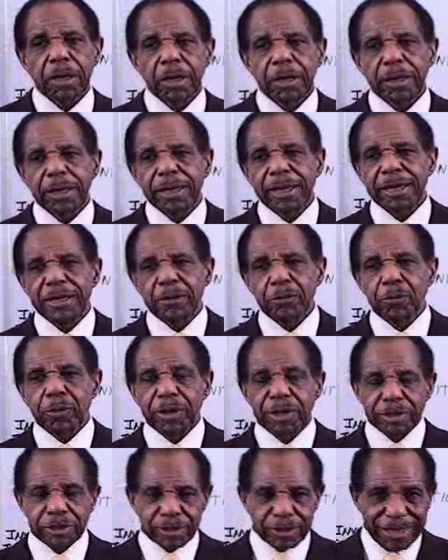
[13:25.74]
and when
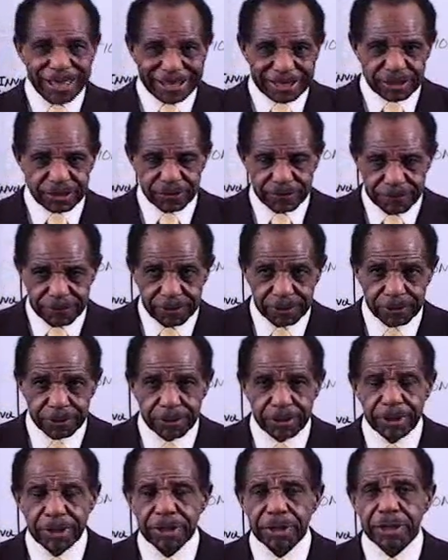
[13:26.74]
it's that severe,
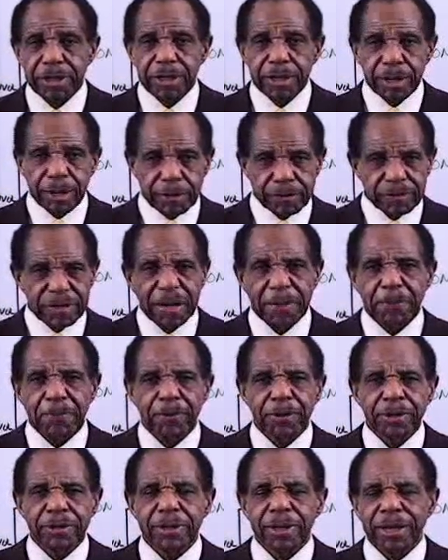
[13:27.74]
it does
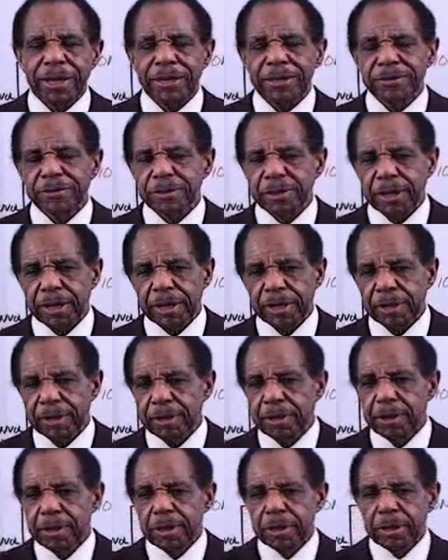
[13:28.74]
operate as an
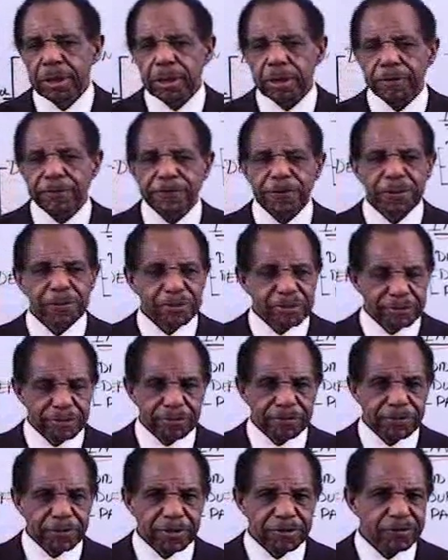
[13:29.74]
affirmative
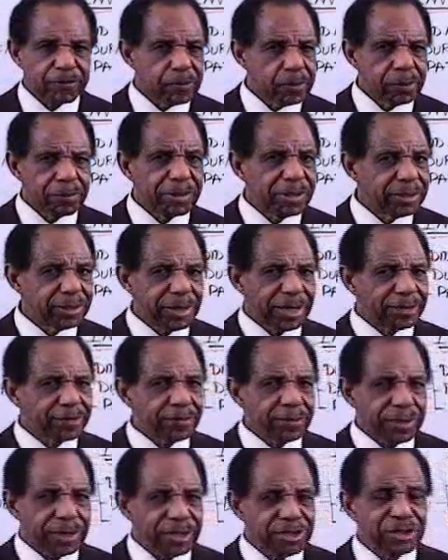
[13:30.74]
defense. Normally,
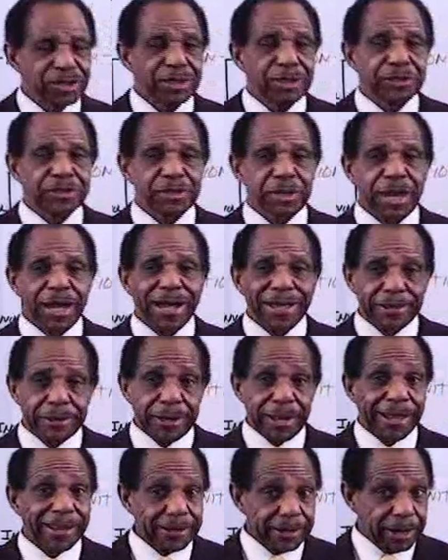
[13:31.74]
intoxication is not
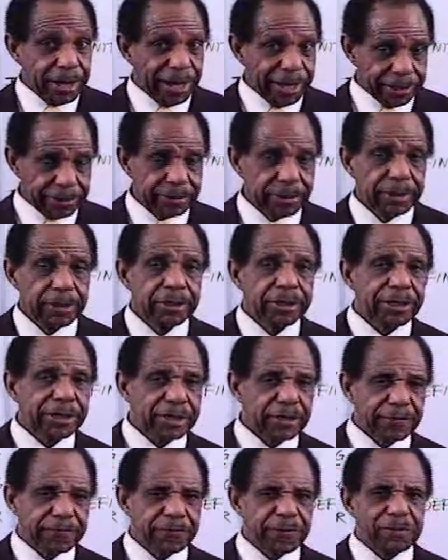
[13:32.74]
an
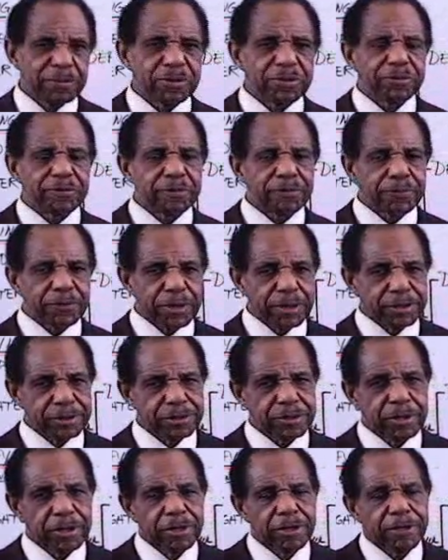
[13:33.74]
affirmative defense.
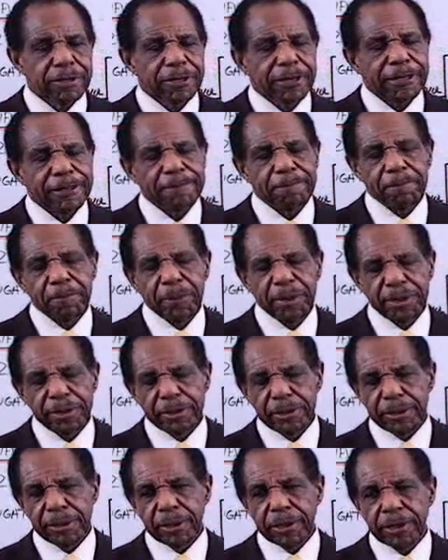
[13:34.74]
Okay? But
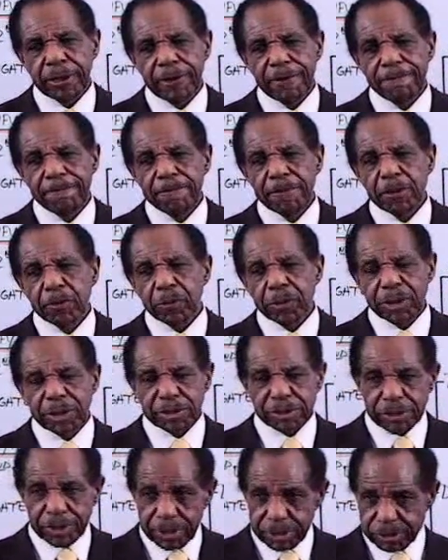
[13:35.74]
when it's
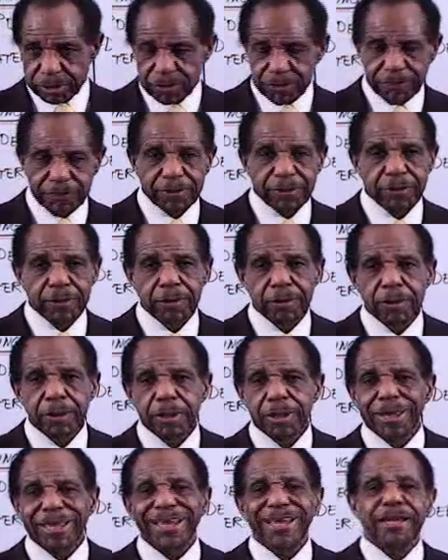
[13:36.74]
this severe
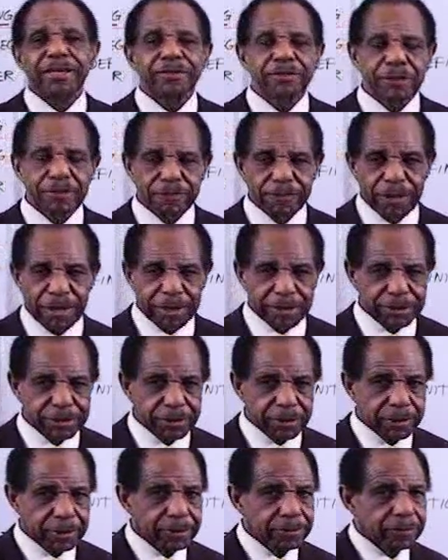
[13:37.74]
and it's
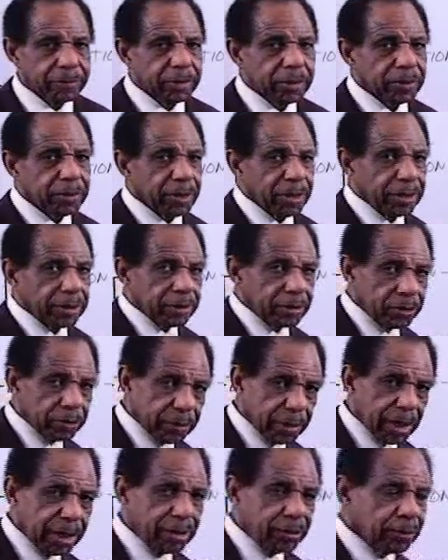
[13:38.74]
involuntary, then you
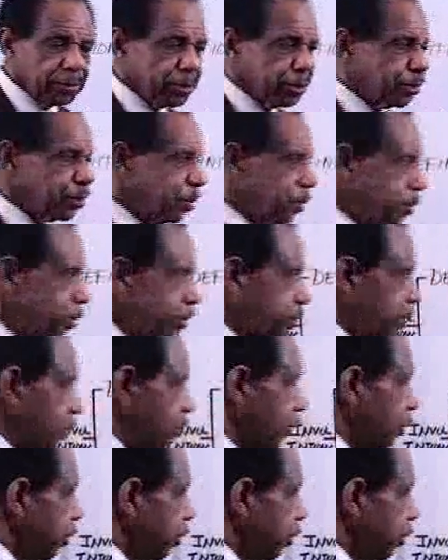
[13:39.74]
can use temporary